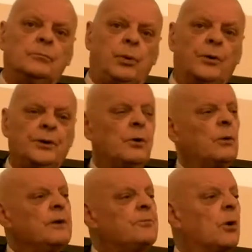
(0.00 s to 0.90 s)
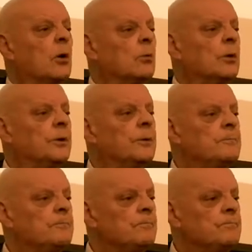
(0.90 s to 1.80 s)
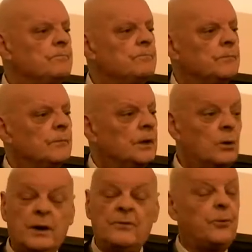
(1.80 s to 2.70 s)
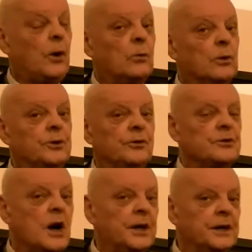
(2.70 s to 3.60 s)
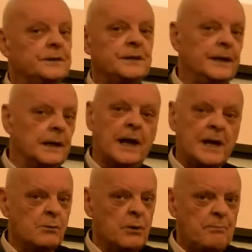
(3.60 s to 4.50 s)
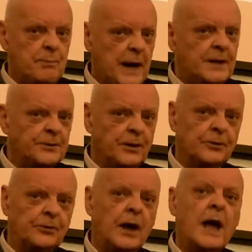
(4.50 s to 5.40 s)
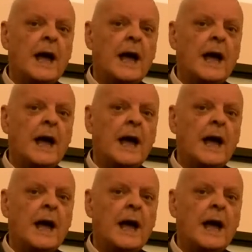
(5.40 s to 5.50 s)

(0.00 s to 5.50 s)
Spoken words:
point a way forward. And the way forward does not entail any repentance,